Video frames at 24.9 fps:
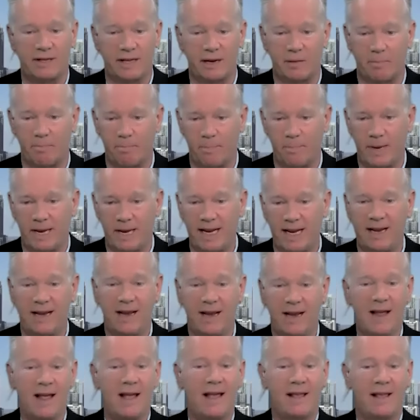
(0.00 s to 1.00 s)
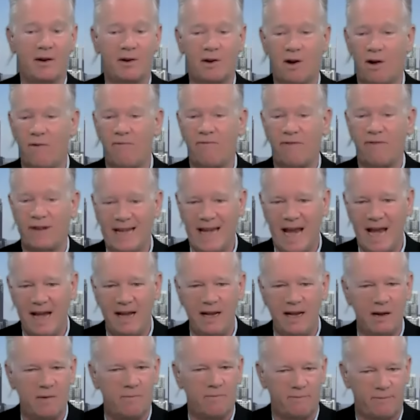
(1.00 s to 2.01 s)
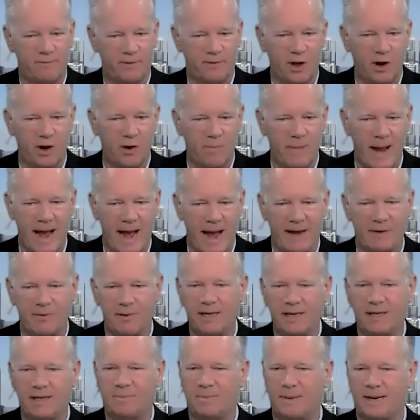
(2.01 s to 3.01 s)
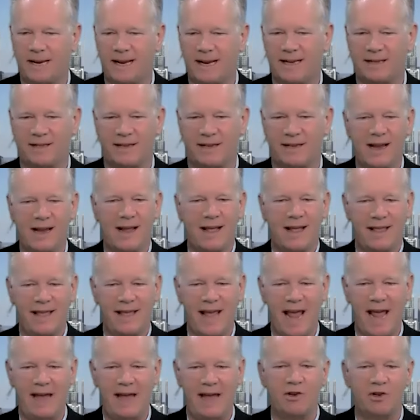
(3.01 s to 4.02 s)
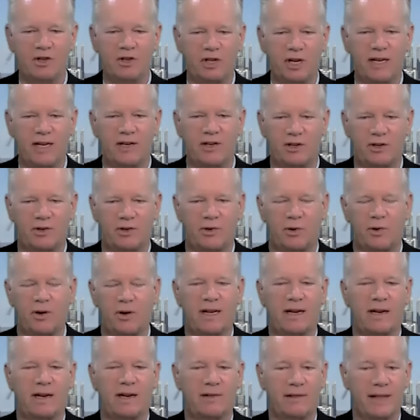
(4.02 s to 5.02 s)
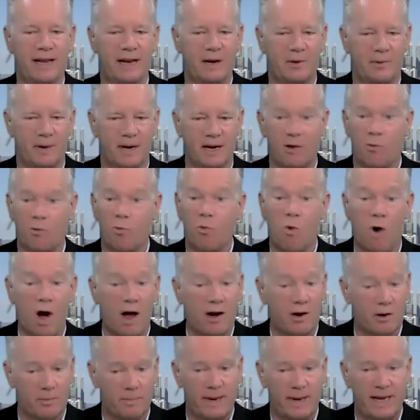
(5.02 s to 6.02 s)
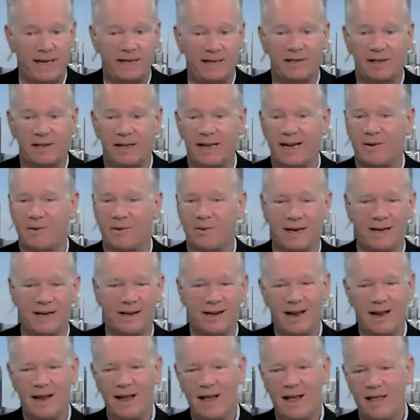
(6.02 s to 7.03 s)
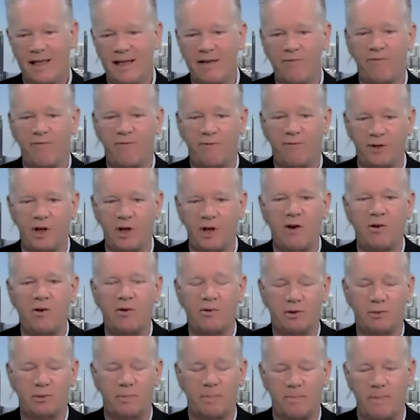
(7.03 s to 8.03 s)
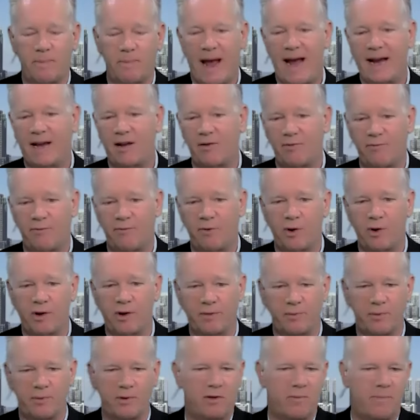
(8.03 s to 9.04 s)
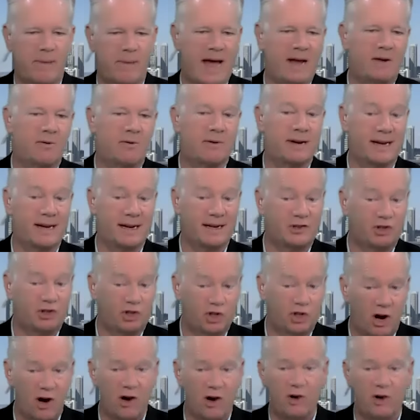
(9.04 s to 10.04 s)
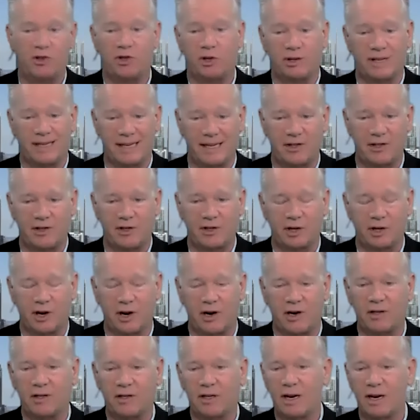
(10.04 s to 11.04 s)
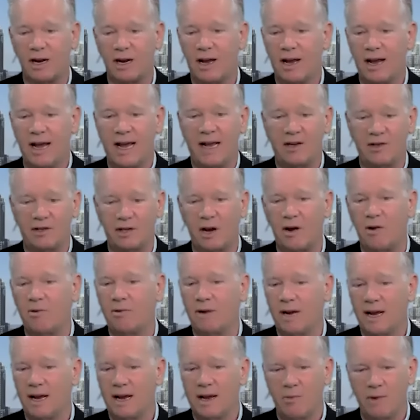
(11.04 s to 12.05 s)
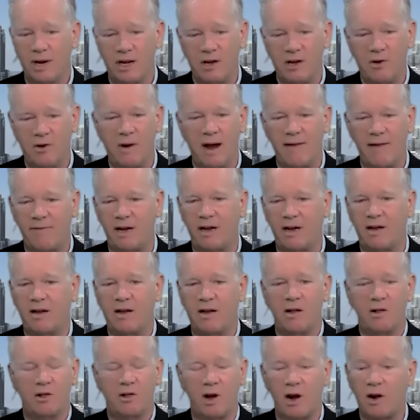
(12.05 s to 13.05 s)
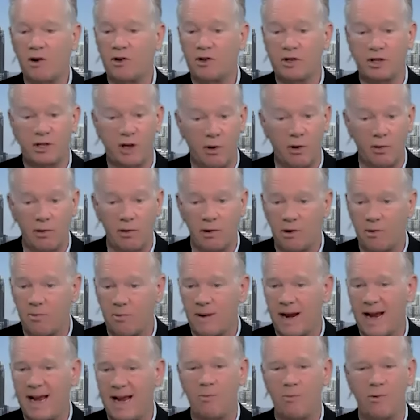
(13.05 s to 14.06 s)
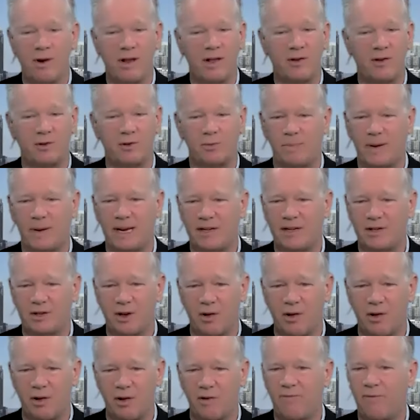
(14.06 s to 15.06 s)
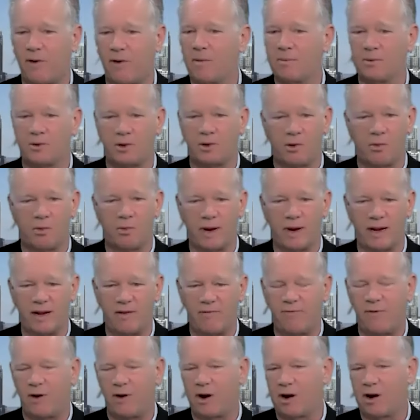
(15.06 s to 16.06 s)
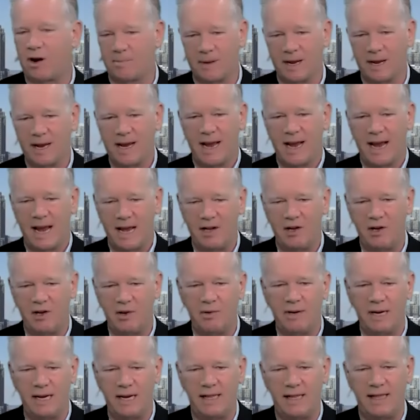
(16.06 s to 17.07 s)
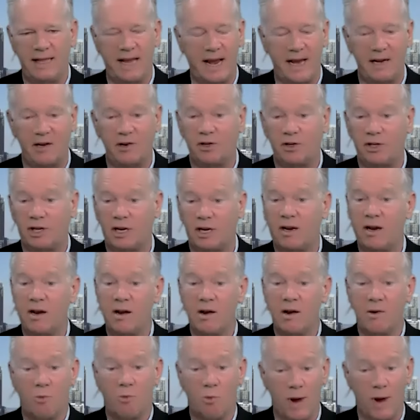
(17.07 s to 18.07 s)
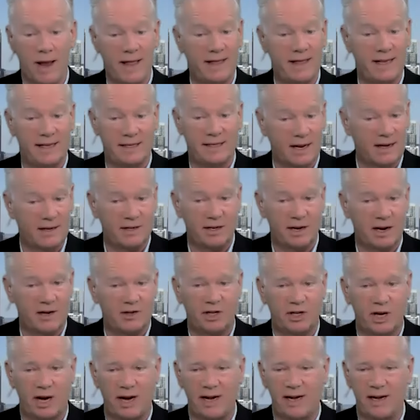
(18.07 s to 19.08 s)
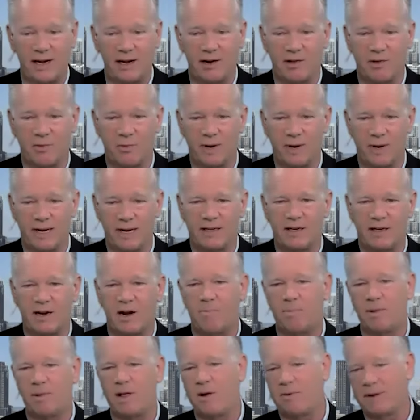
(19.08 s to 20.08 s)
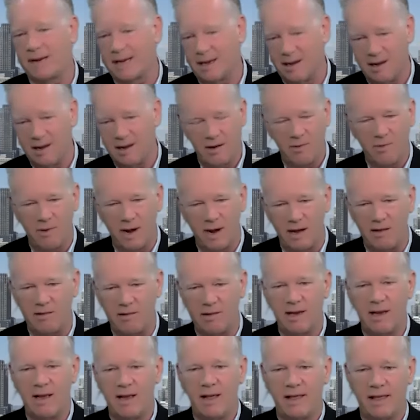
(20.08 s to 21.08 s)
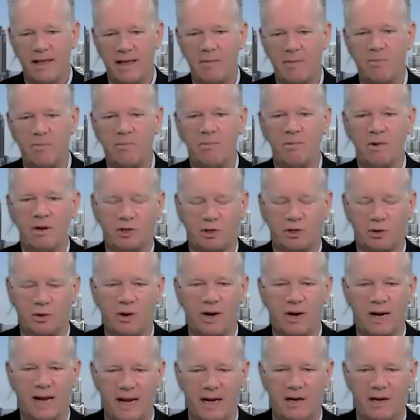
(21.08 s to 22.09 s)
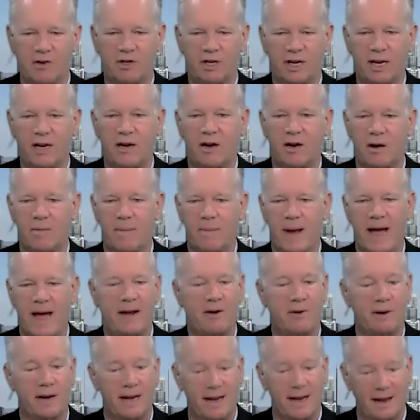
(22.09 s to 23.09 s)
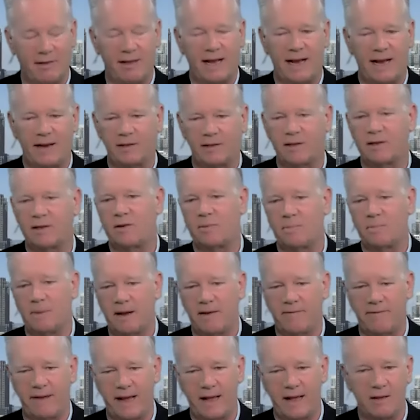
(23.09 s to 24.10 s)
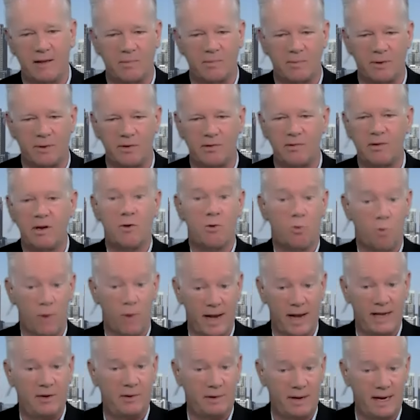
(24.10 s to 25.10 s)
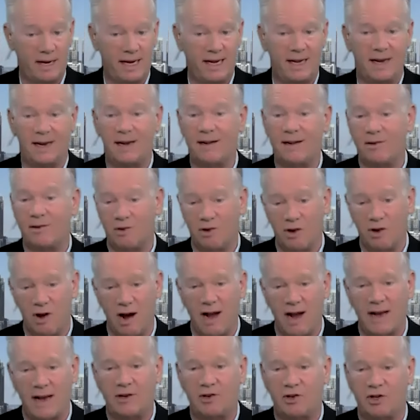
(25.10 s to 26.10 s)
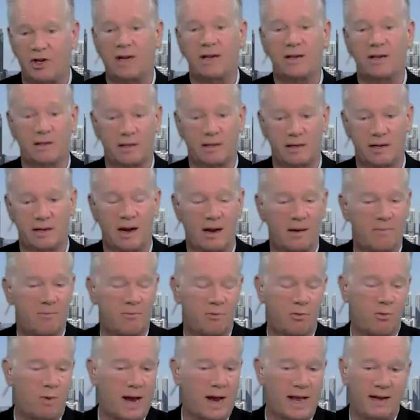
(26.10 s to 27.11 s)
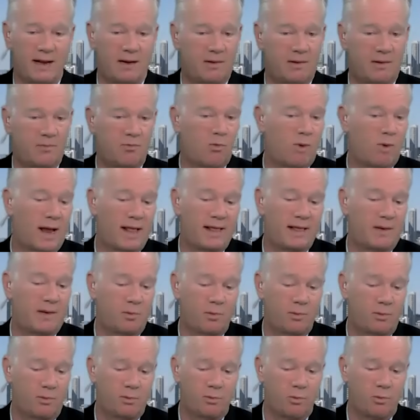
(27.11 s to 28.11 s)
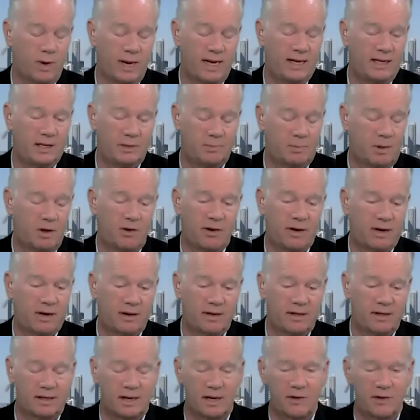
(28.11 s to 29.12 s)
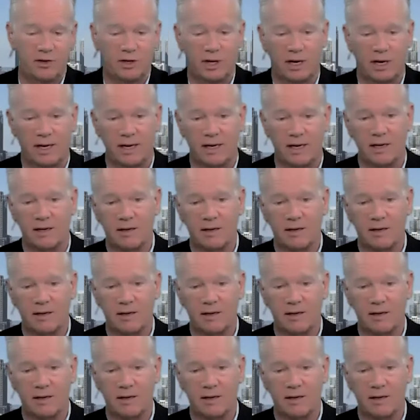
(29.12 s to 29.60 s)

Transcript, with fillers: They're big. They're called vanadium flow batteries because the energy is stored in a liquid, a water-based liquid that flows back and forth through the battery to charge or discharge. And so when you have a large solar array, one of those big solar farms or a wind farm, and you need the energy when the sun's not shining or the wind's not blowing, well, then storing energy in our battery allows it to be available when you need it, not just when the wind's blowing or the sun's shining.